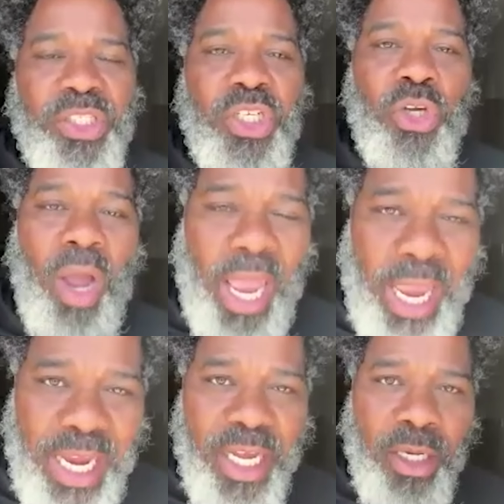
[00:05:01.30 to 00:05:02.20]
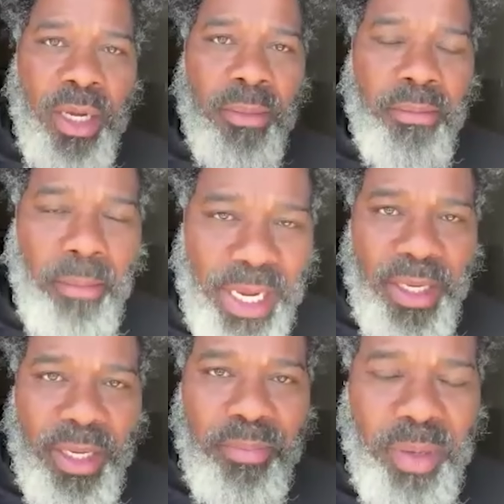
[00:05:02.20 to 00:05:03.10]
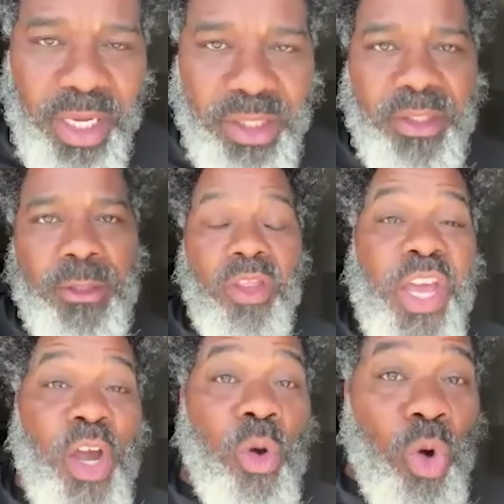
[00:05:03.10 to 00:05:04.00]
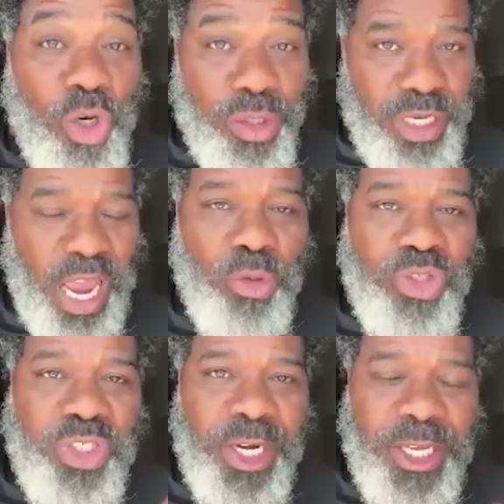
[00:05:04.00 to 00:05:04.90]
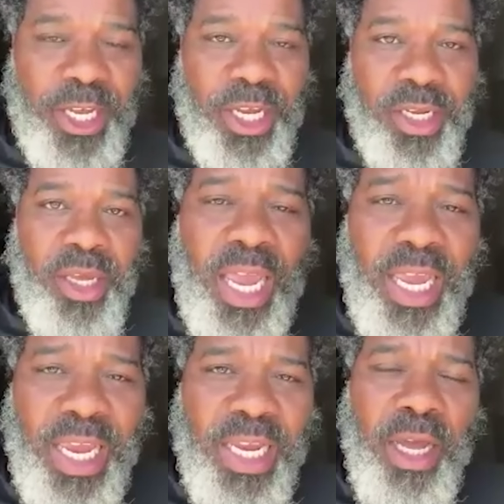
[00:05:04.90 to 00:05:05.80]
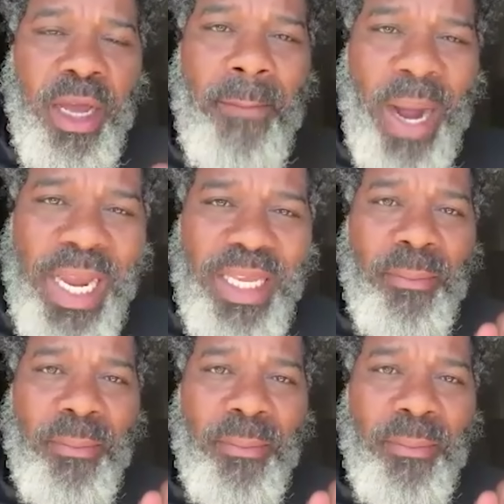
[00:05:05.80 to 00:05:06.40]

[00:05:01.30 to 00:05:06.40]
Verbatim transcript: to go hang Mike Pence. Their words, I'll say it again, hang Mike